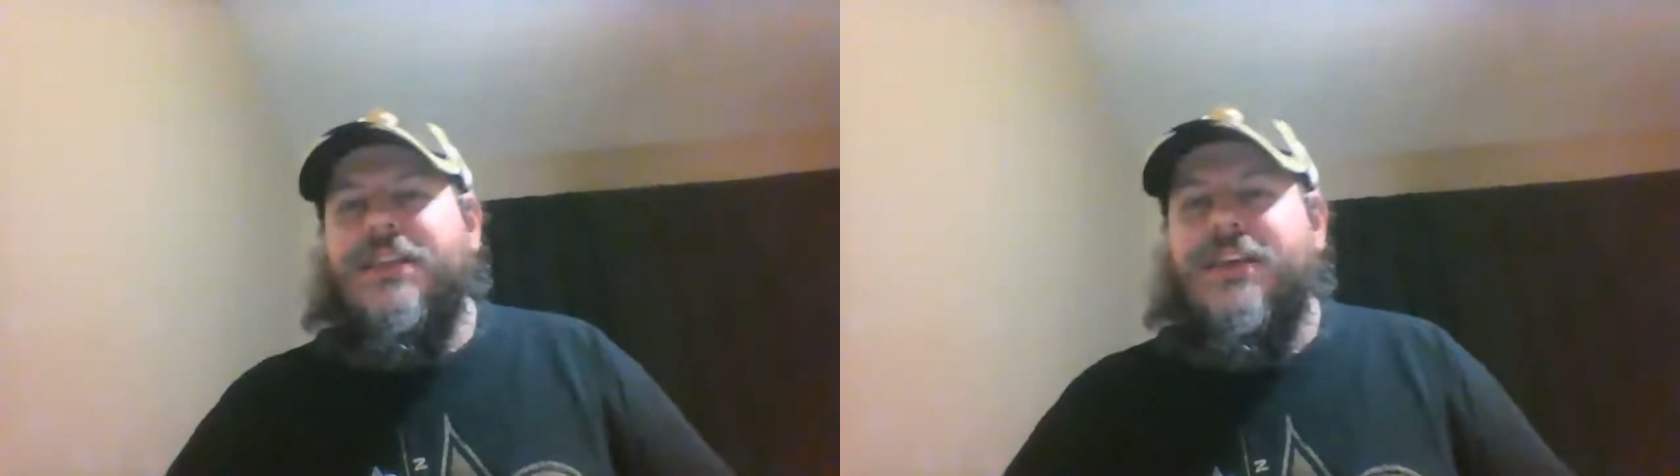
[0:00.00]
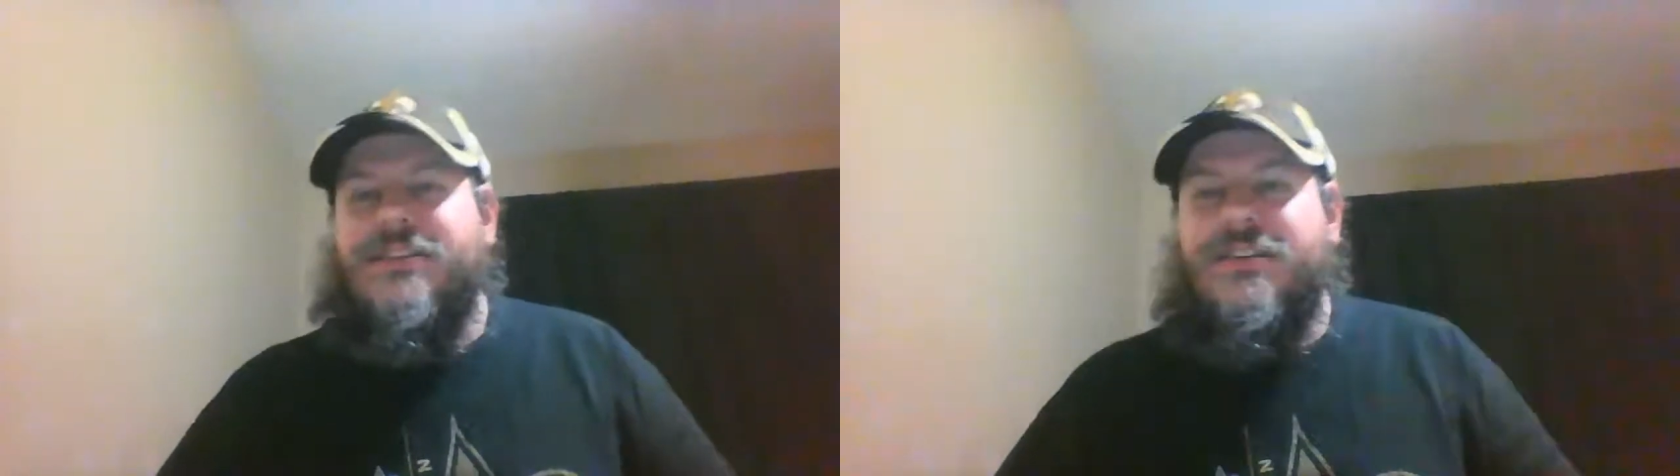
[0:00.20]

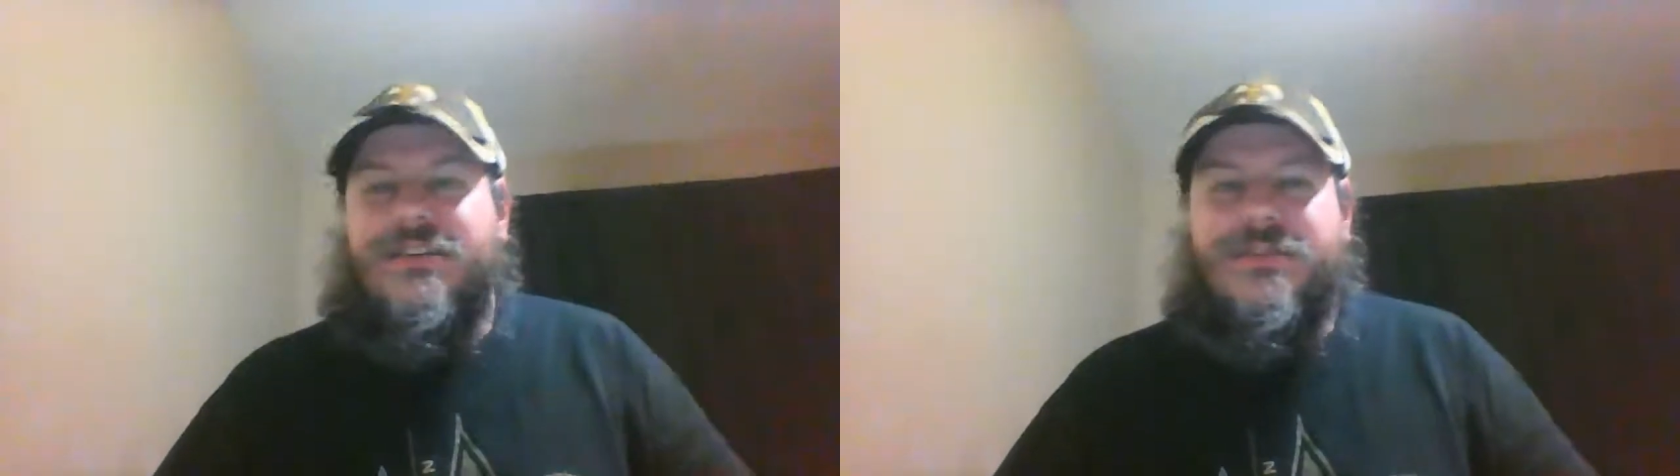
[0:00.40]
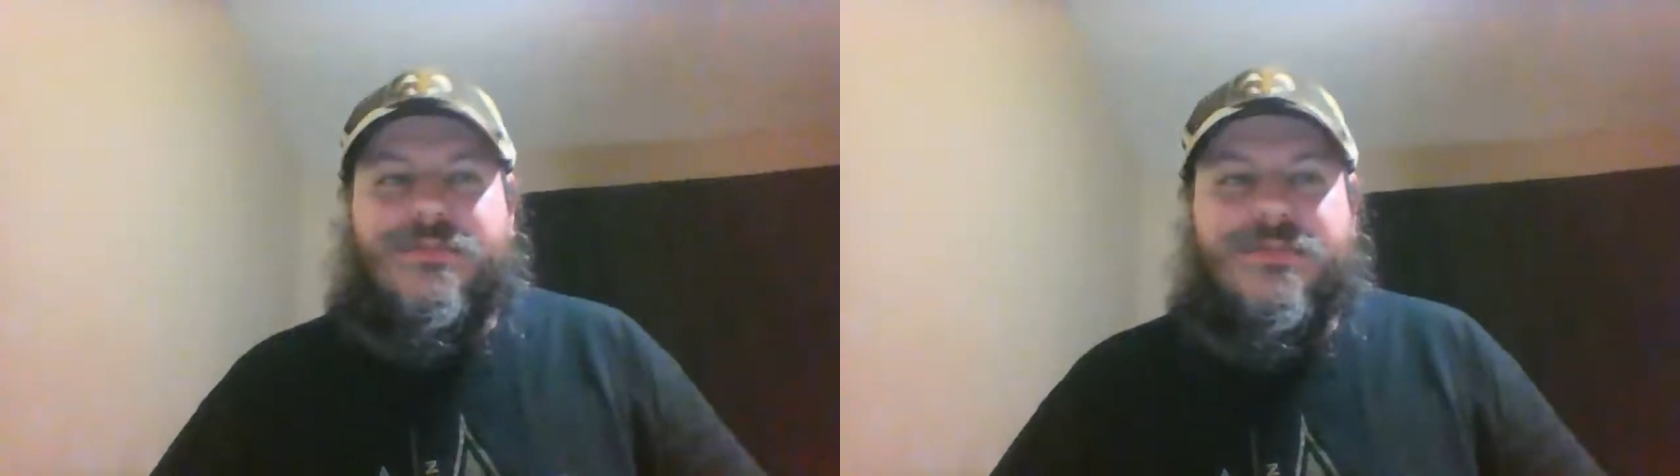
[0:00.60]
decent.
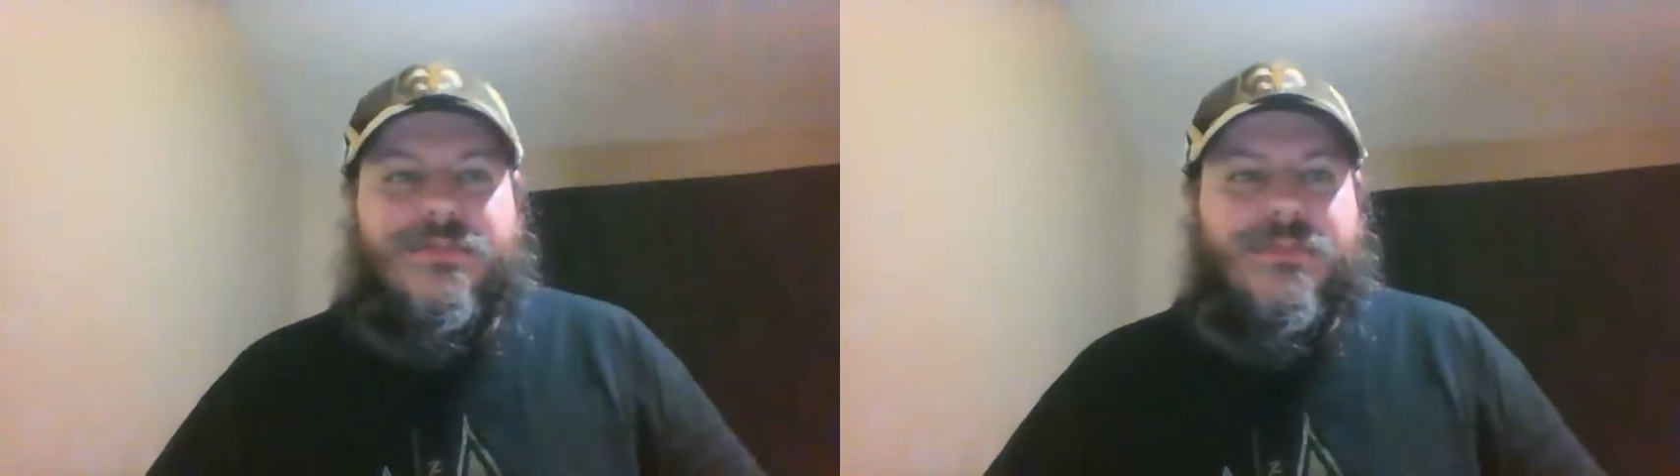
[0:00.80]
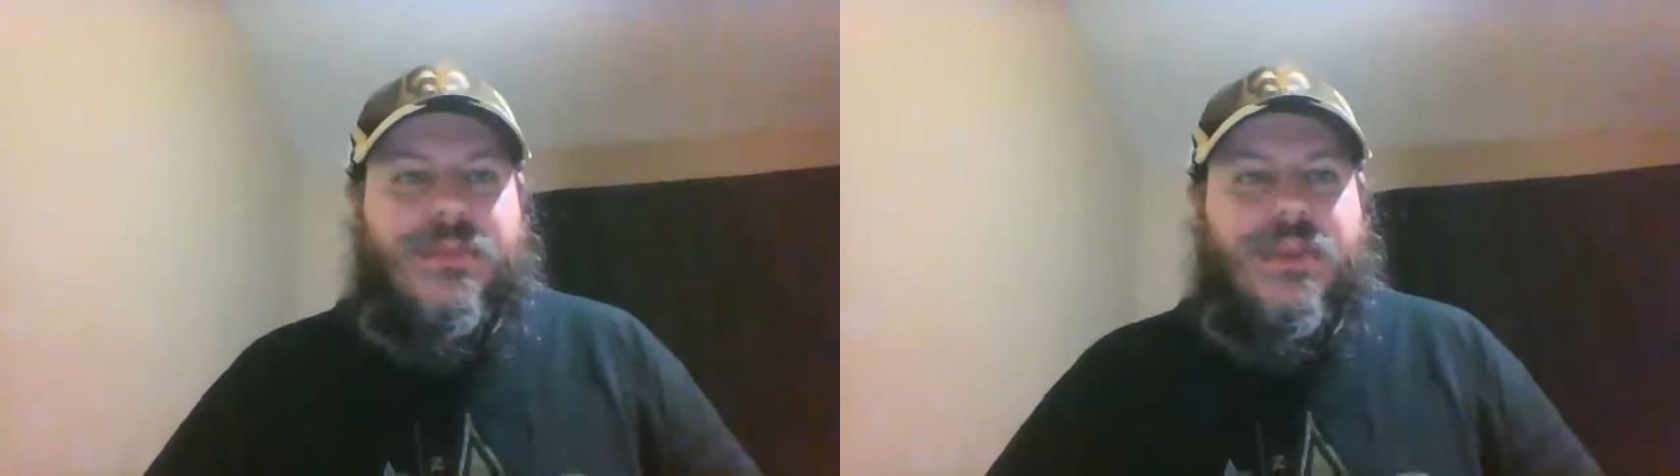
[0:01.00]

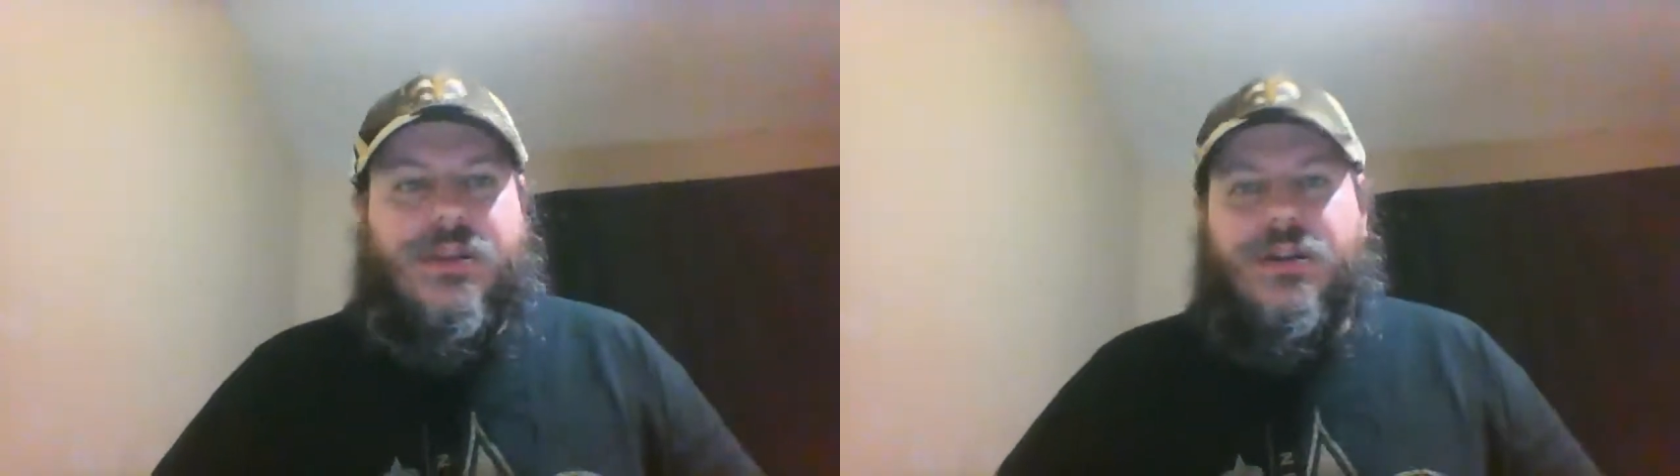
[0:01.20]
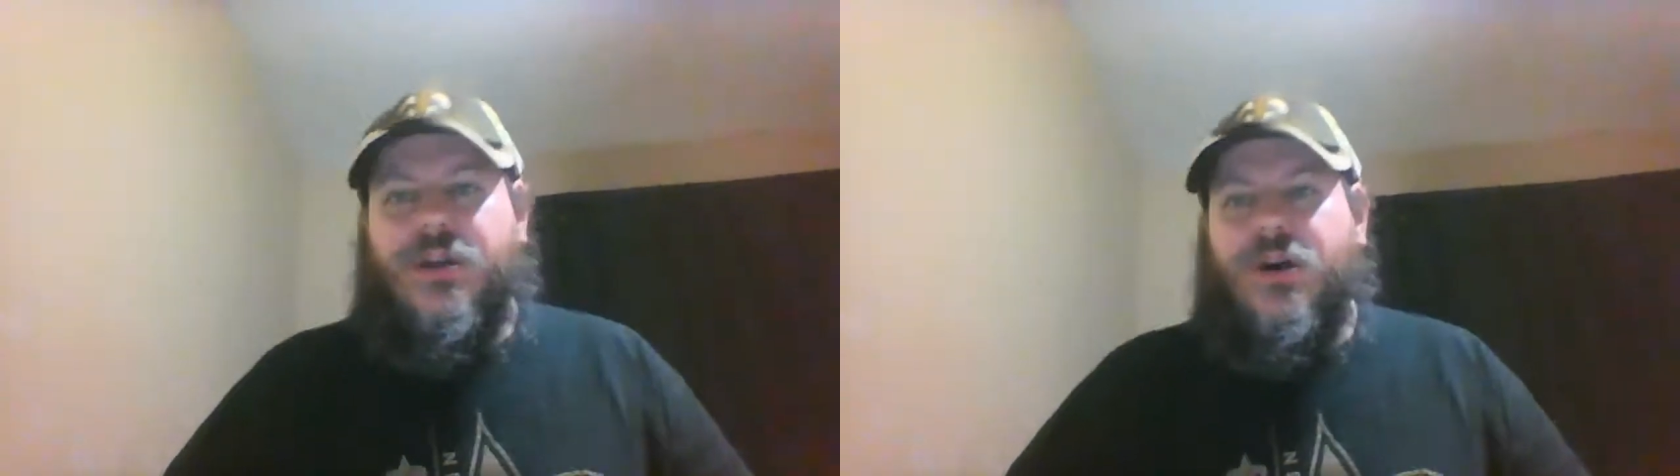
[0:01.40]

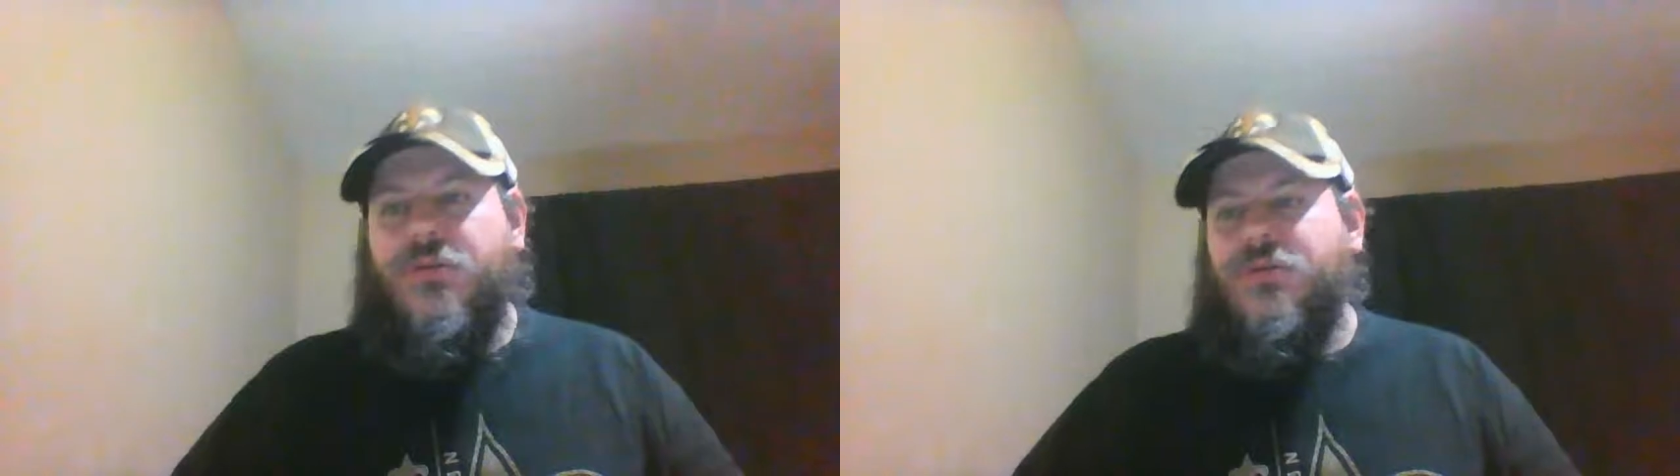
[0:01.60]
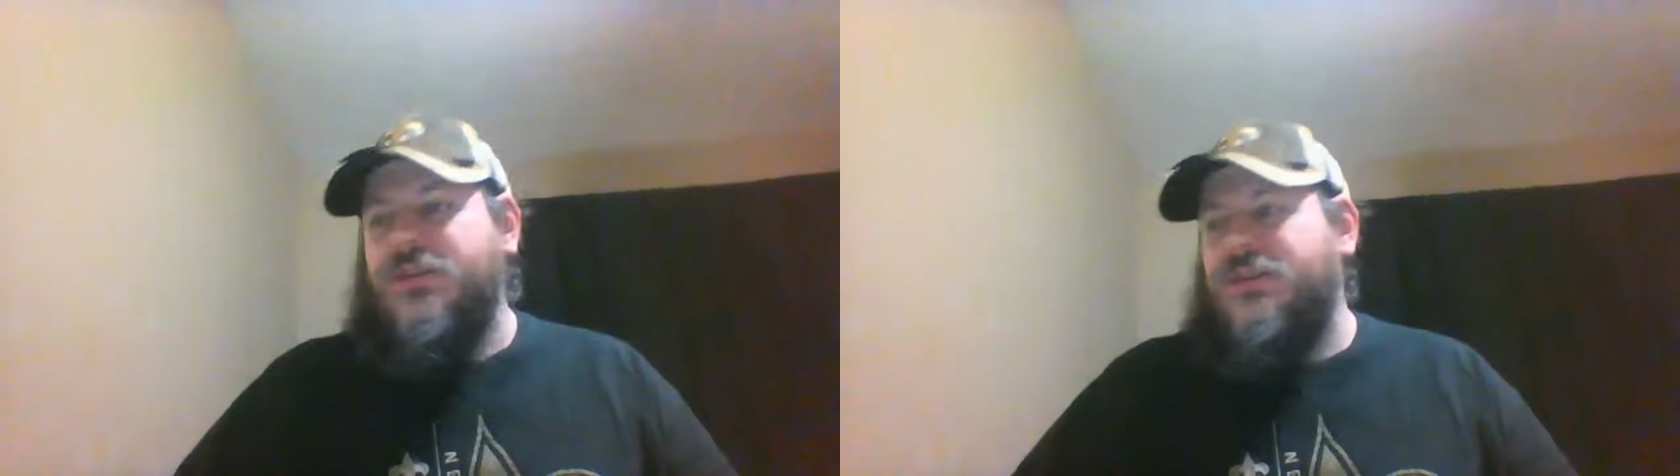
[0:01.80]
It was the